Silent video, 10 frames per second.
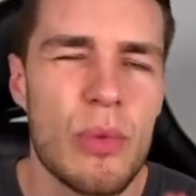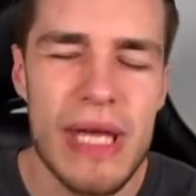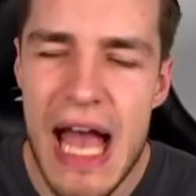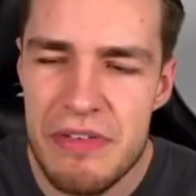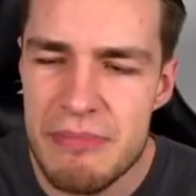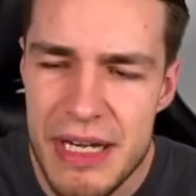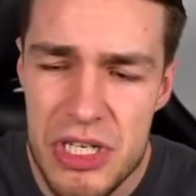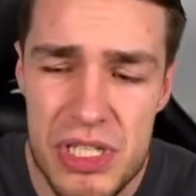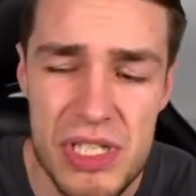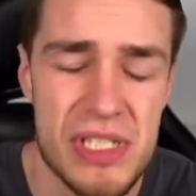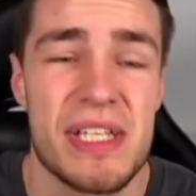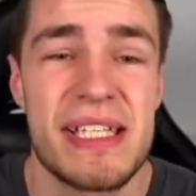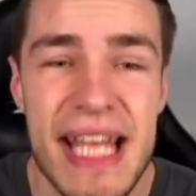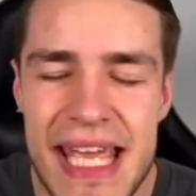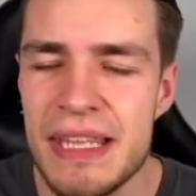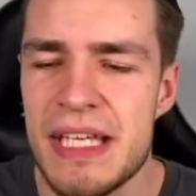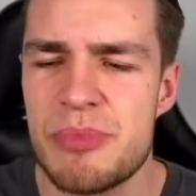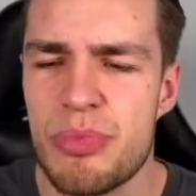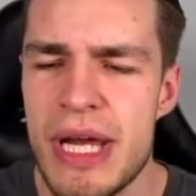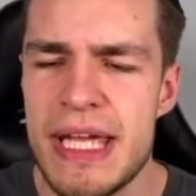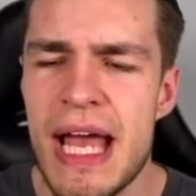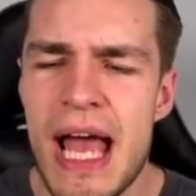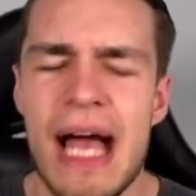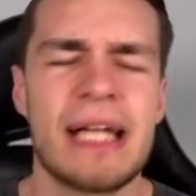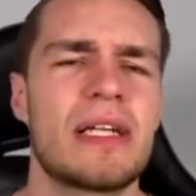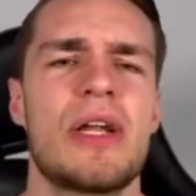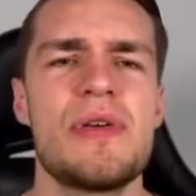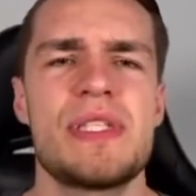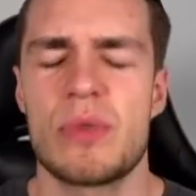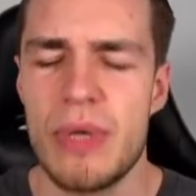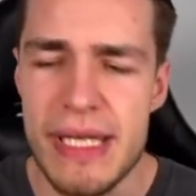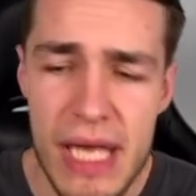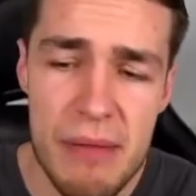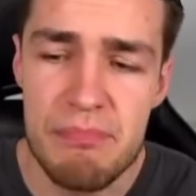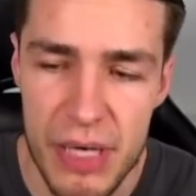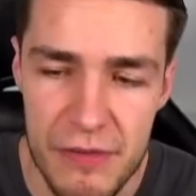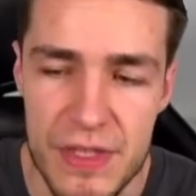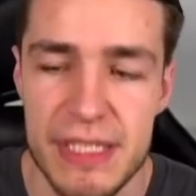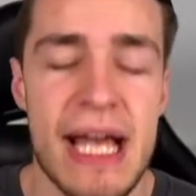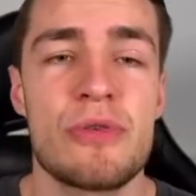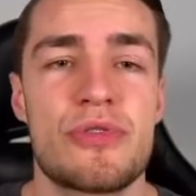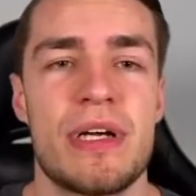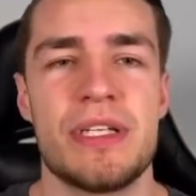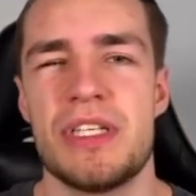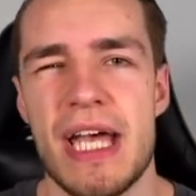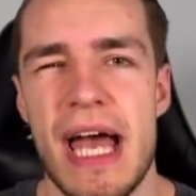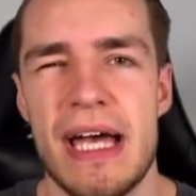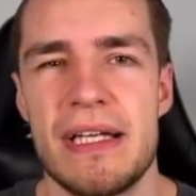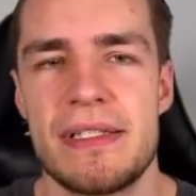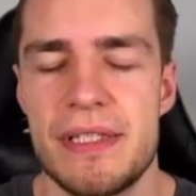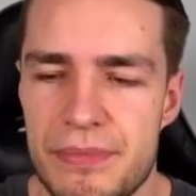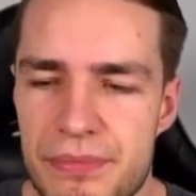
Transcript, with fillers: we haven't managed to sustain this break and close the week above the downtrend yet.